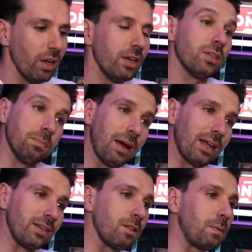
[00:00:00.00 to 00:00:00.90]

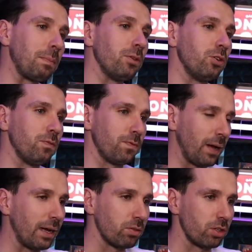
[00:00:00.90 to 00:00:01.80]
Demand is people who
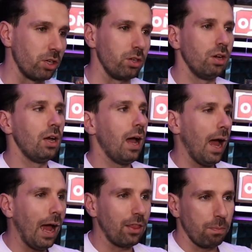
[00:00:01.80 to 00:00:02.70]
found you
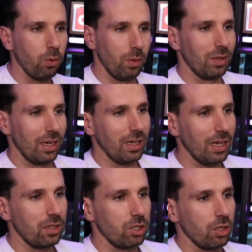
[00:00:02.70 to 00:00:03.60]
at the point when they
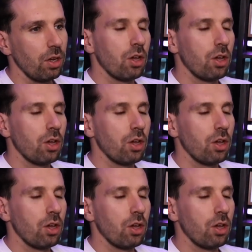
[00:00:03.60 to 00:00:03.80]
need you,